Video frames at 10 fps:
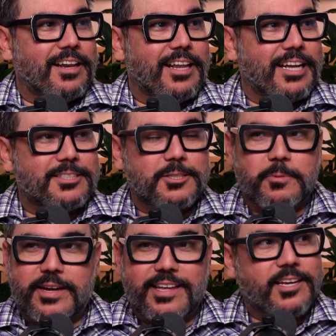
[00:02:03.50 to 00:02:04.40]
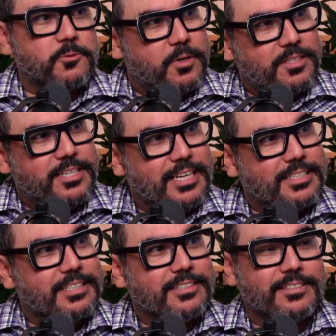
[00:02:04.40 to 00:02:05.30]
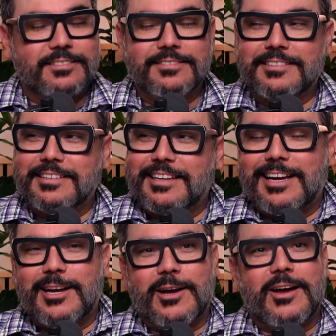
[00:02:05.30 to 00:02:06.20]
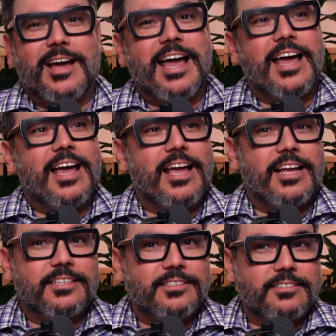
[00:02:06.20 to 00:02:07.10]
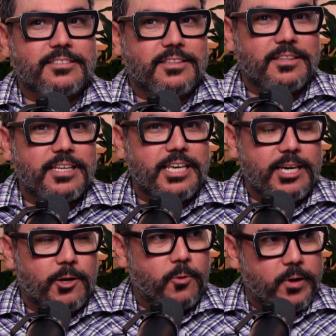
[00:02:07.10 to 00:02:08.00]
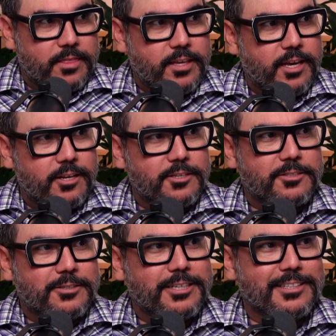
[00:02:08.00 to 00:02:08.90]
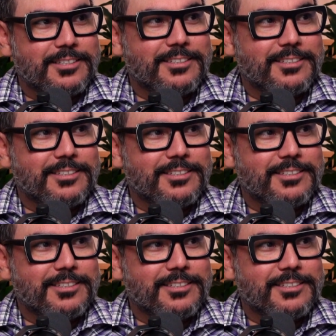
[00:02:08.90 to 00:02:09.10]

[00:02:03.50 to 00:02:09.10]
lots of sweating because we're in Texas, and he quit the industry.